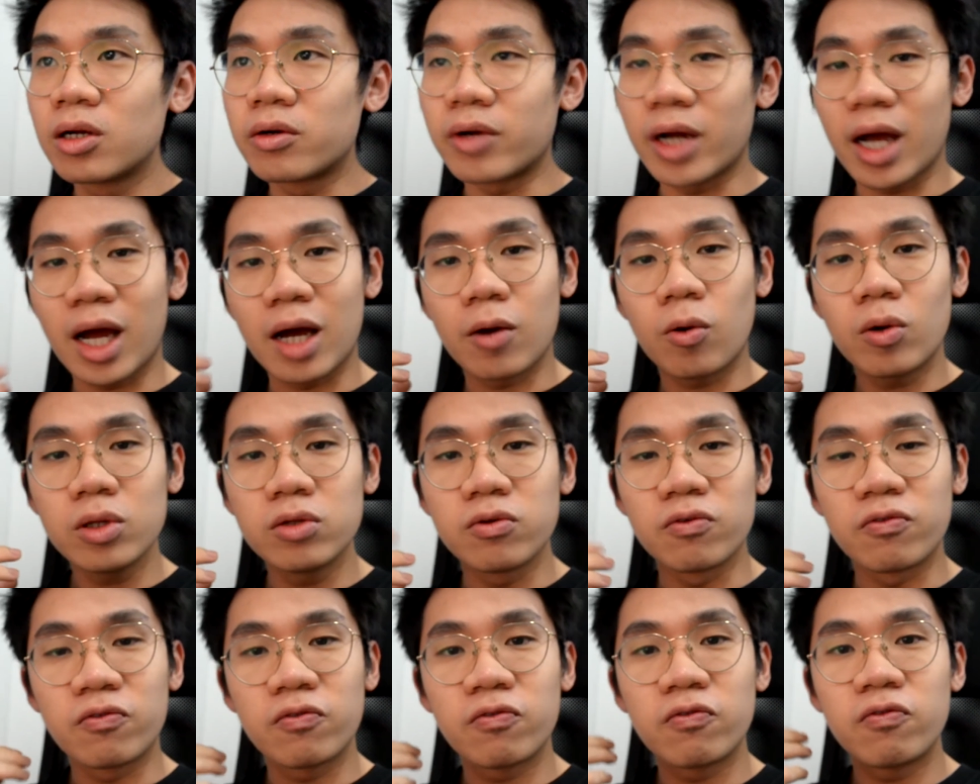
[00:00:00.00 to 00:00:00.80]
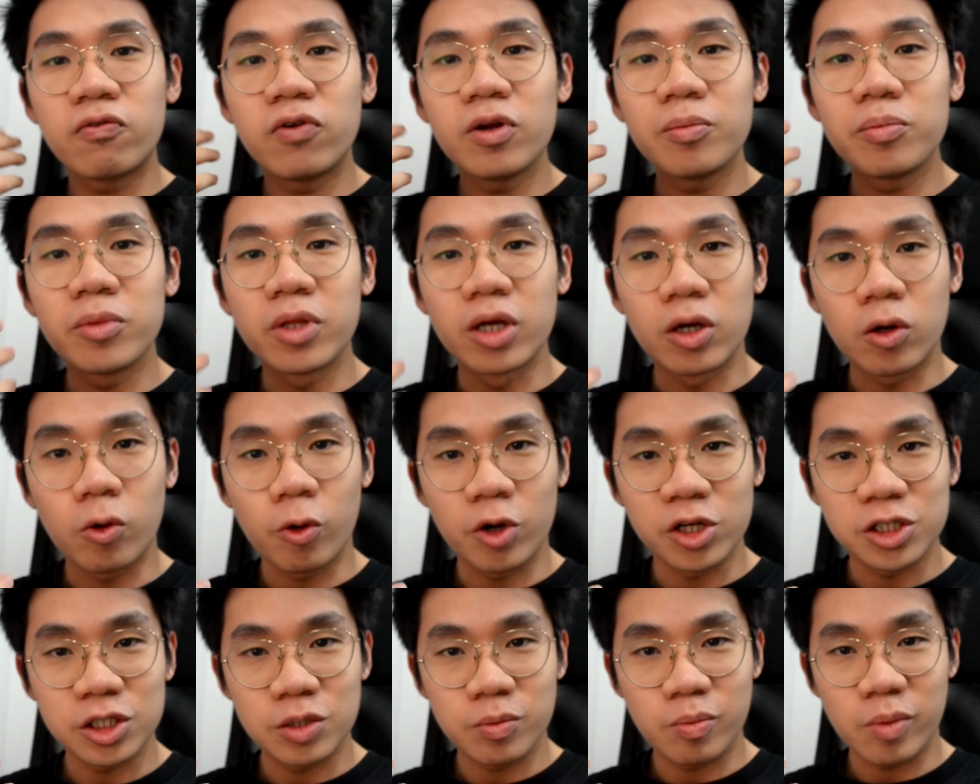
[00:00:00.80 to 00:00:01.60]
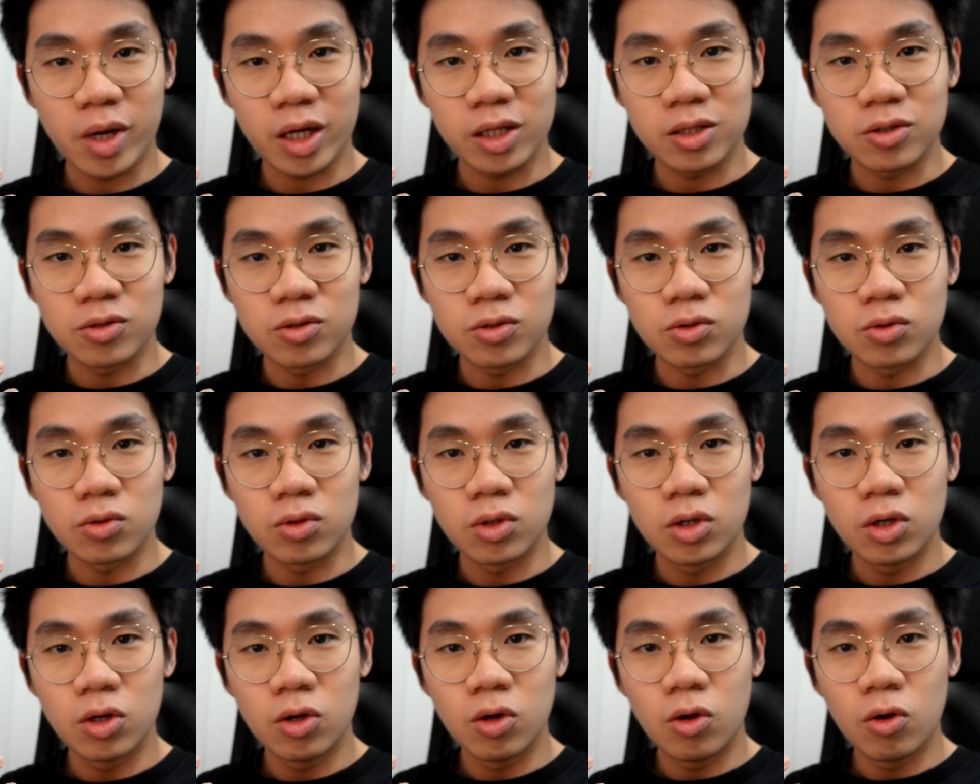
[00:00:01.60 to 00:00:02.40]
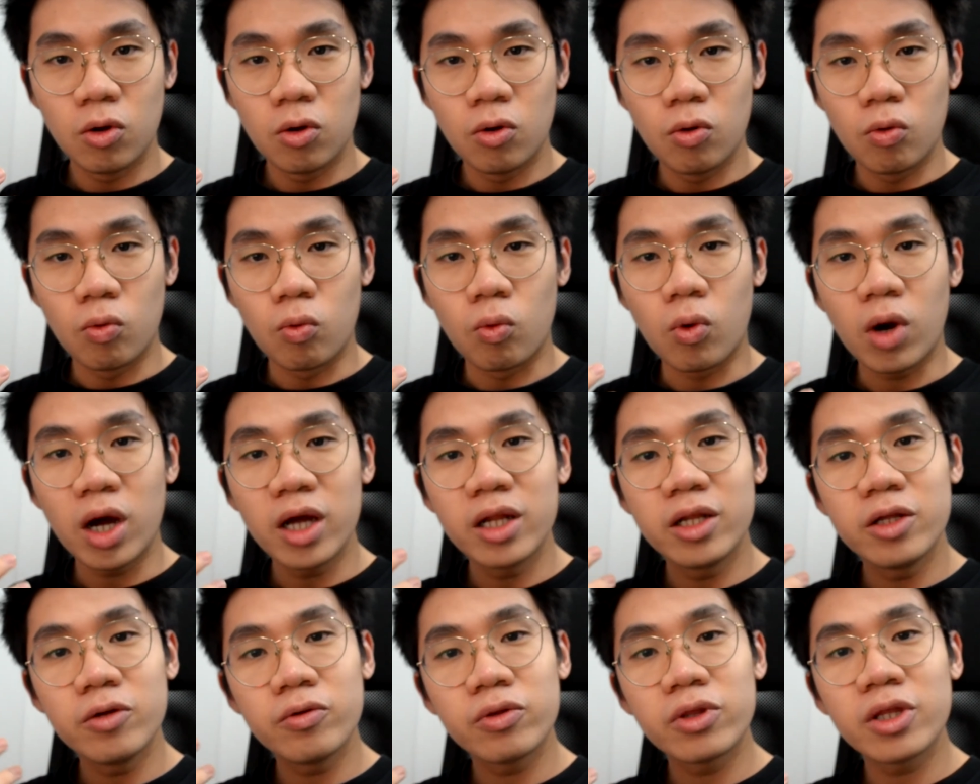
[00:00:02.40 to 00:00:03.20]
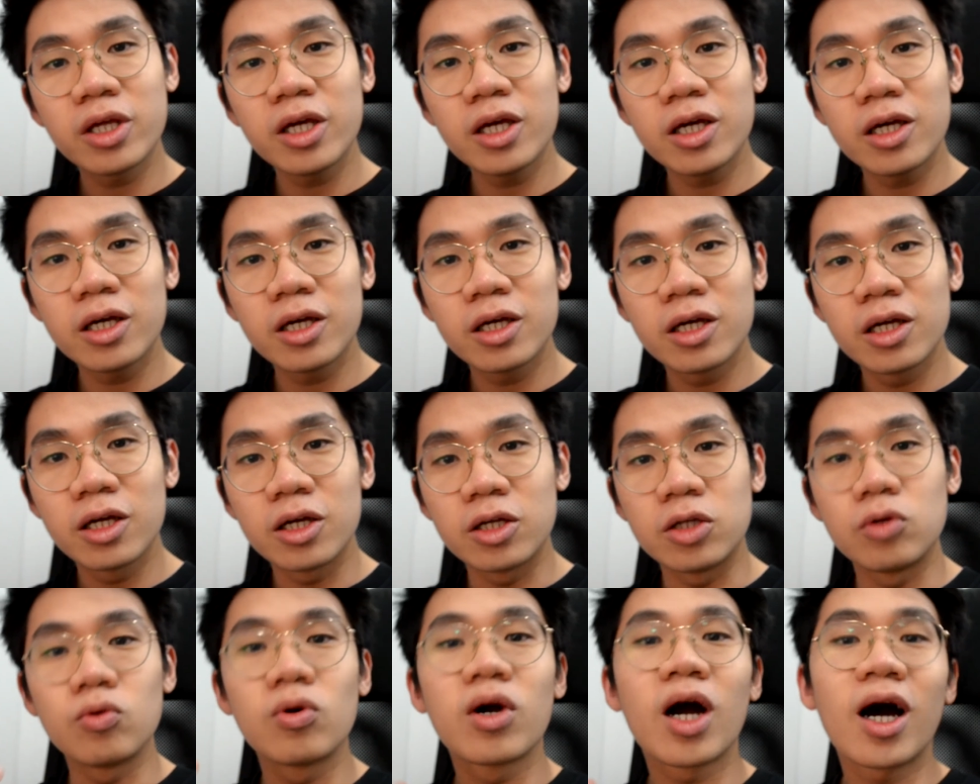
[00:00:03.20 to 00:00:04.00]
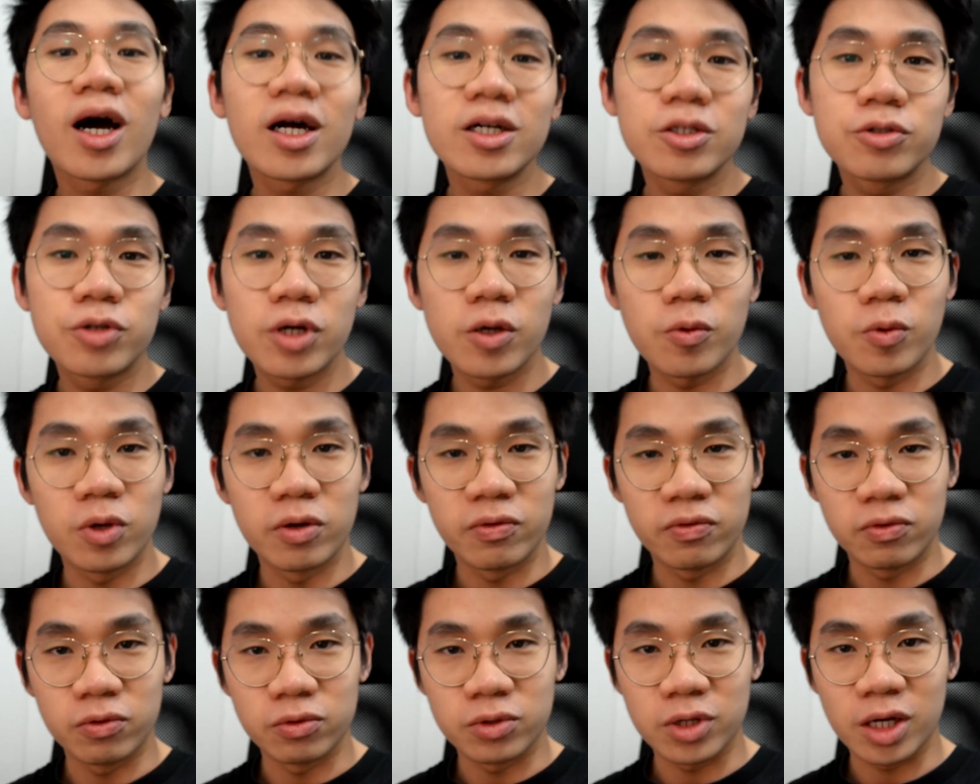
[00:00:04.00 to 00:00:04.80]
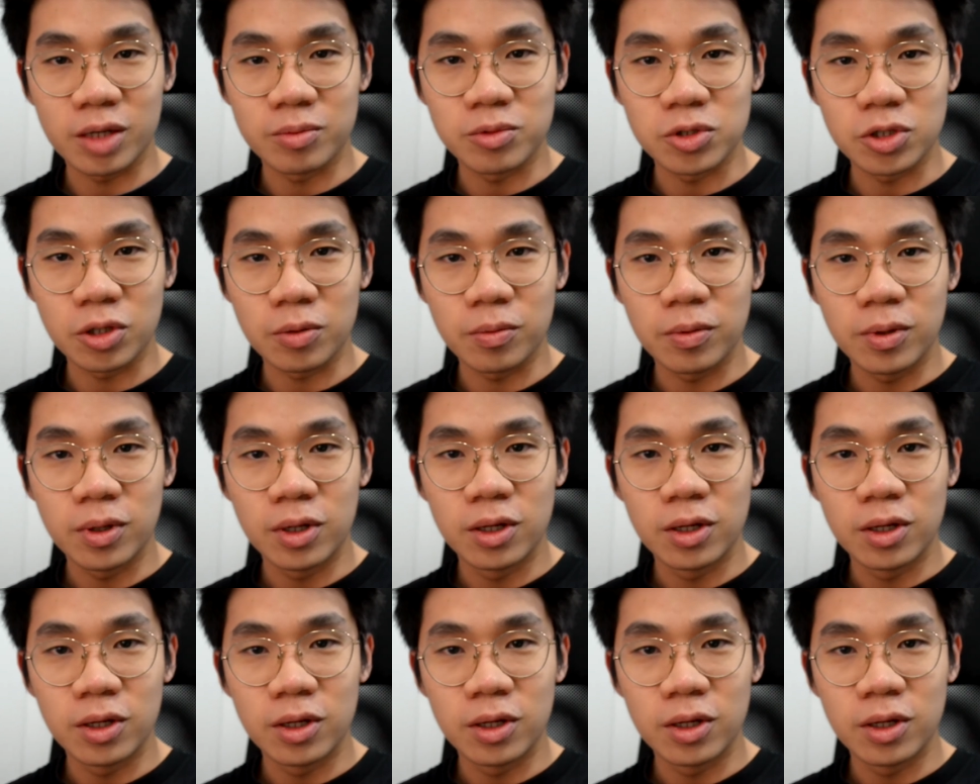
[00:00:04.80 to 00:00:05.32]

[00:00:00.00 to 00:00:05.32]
Right, I want to flip the question back to you. Why do you think you can't trade with a full-time job?